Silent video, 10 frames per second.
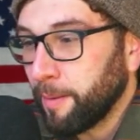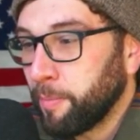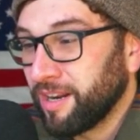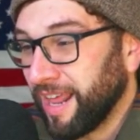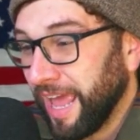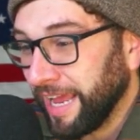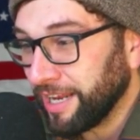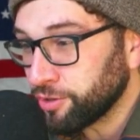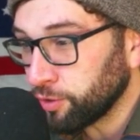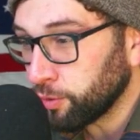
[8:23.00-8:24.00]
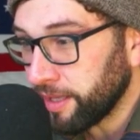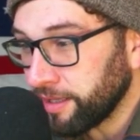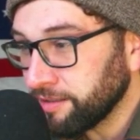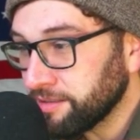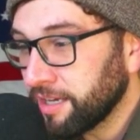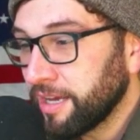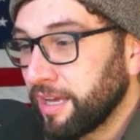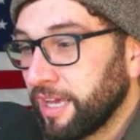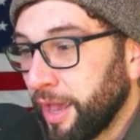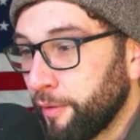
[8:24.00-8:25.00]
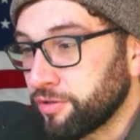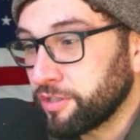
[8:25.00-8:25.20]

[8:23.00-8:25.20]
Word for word: in angel wings. It was just